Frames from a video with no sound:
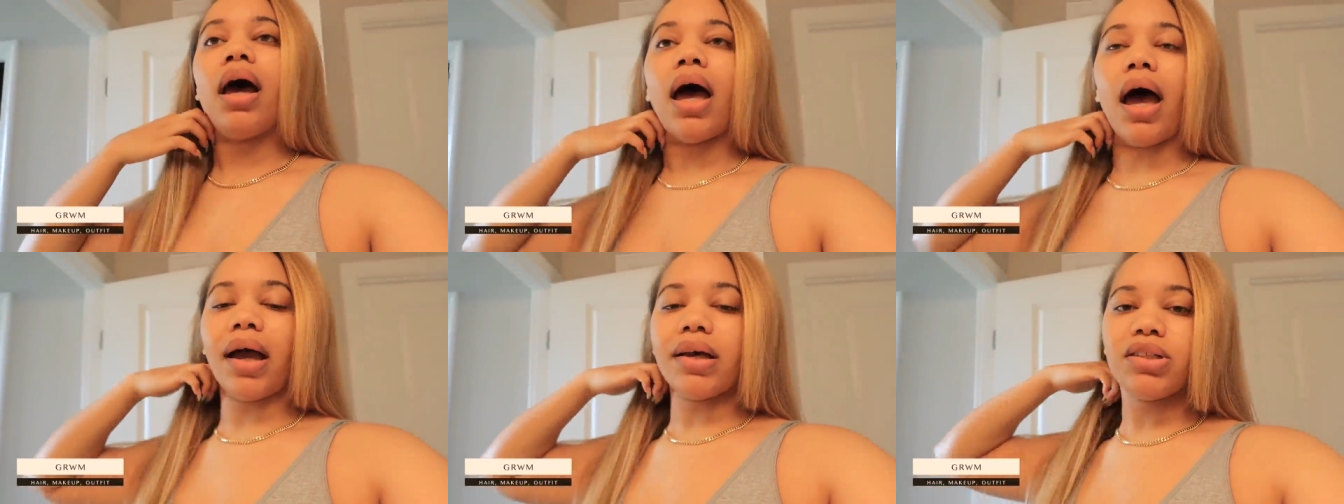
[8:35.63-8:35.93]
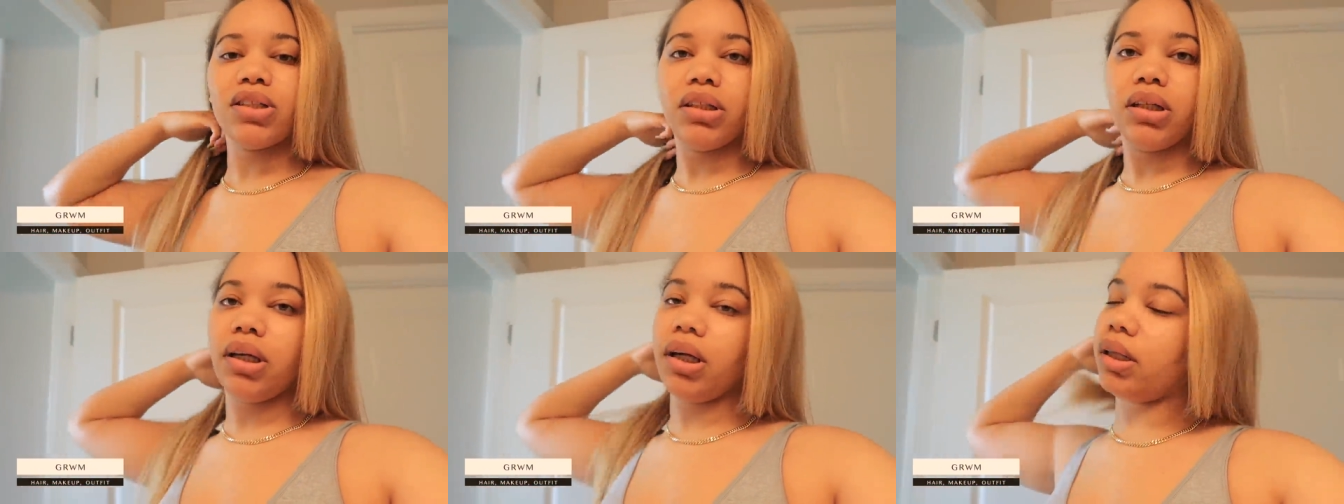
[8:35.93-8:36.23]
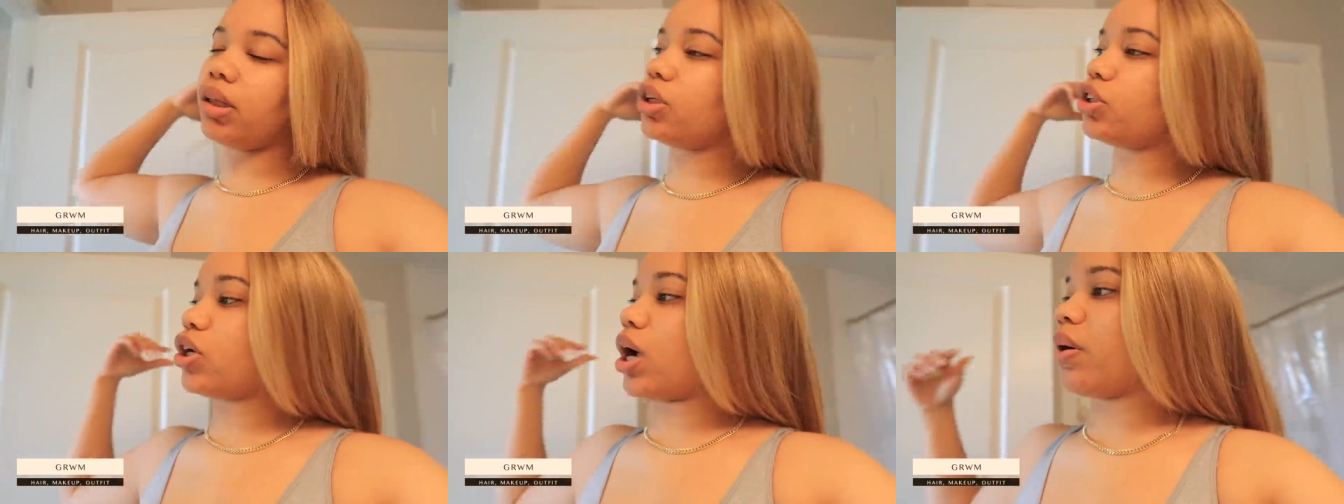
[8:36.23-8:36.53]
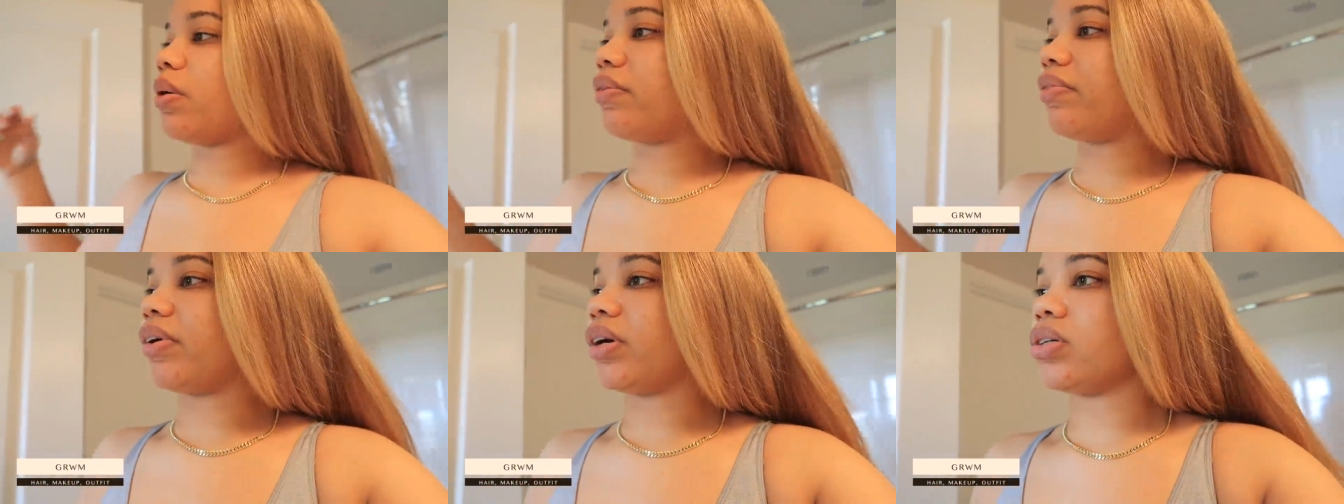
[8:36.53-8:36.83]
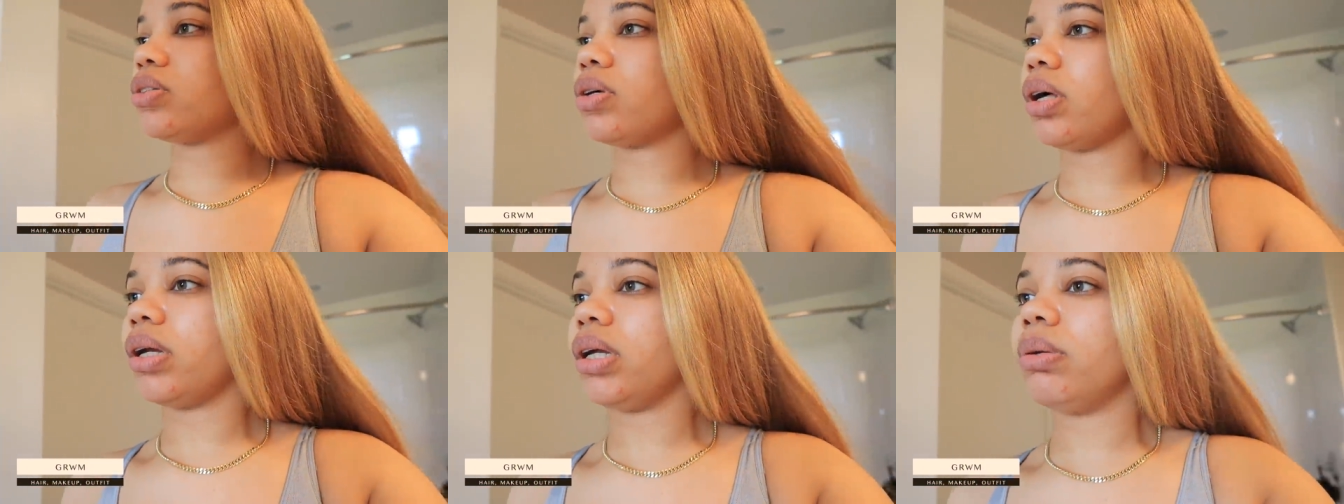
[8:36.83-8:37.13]
i actually need to get in the shower
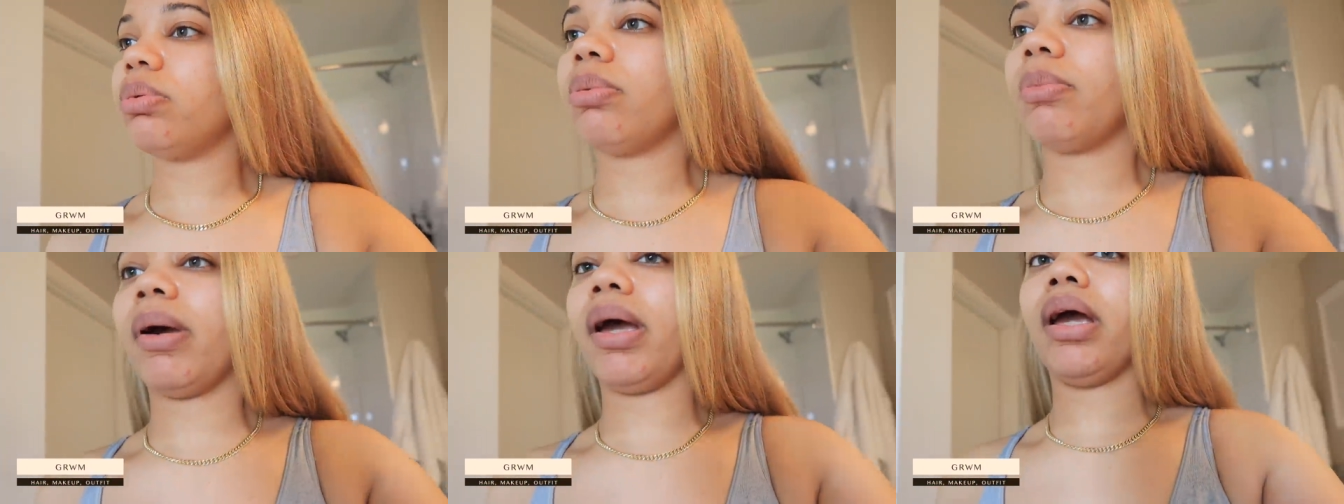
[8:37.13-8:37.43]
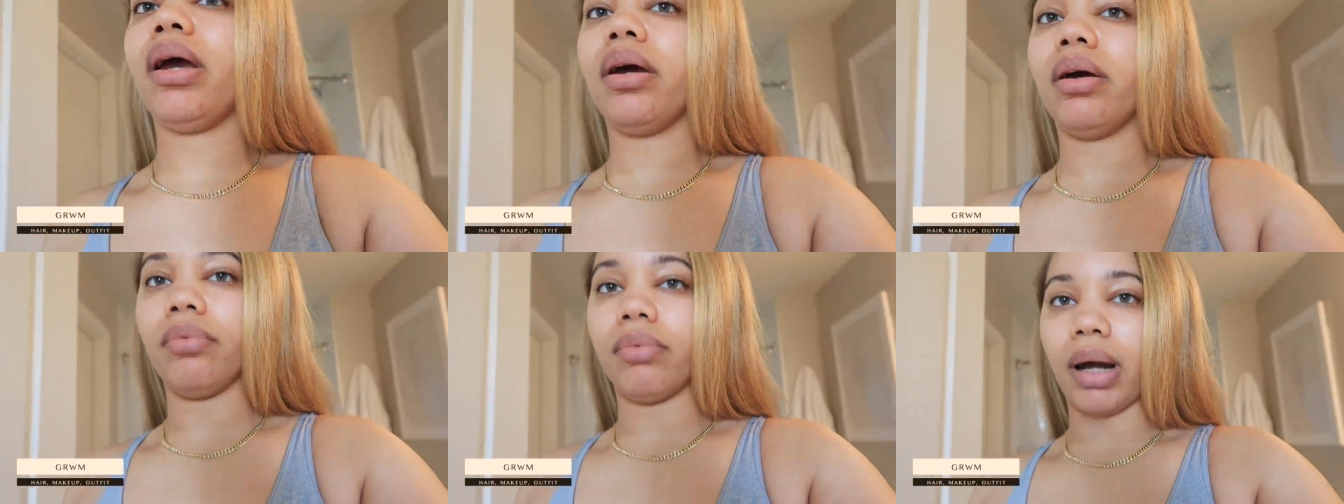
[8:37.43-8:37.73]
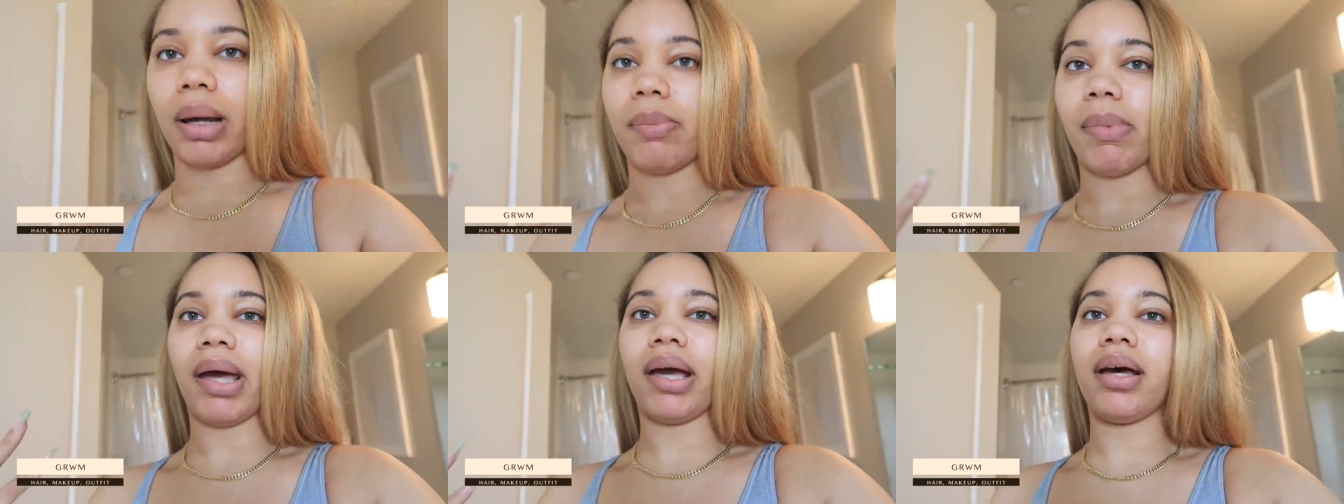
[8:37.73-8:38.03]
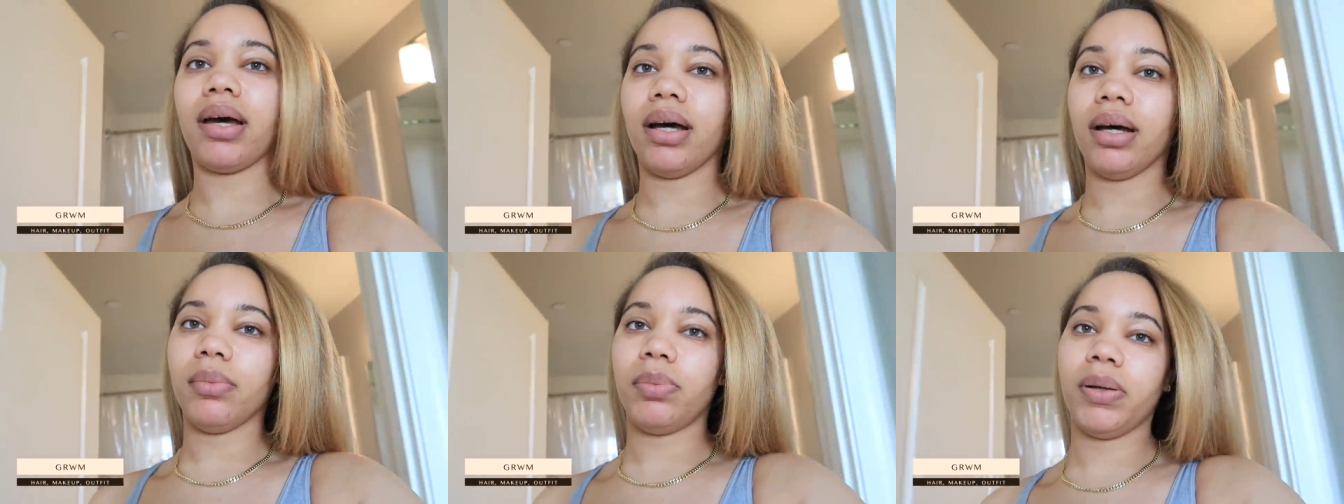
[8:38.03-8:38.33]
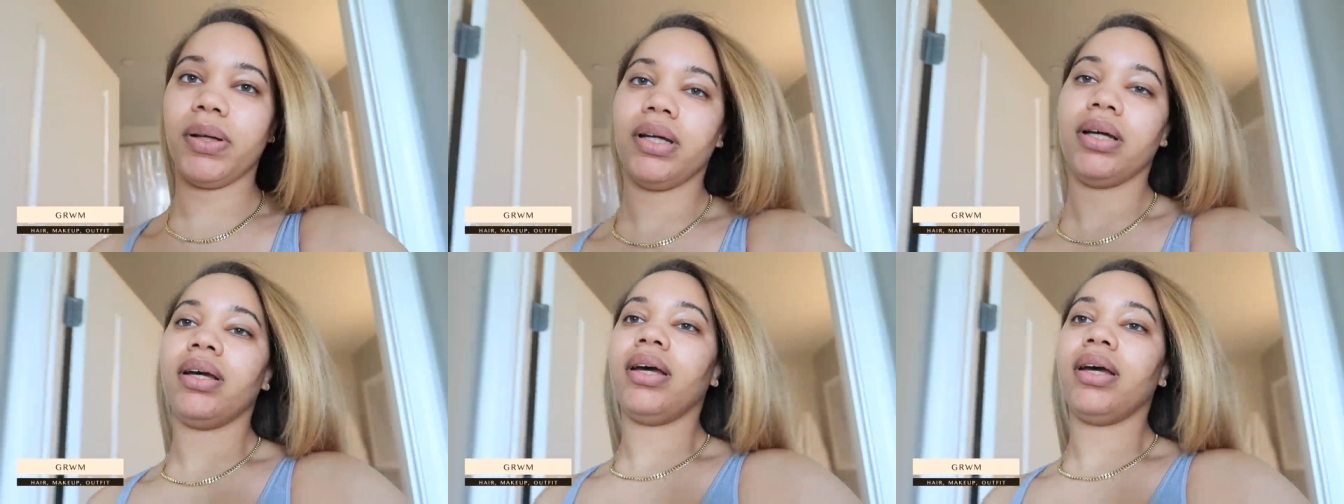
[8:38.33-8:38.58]
first i need to put my hair right back up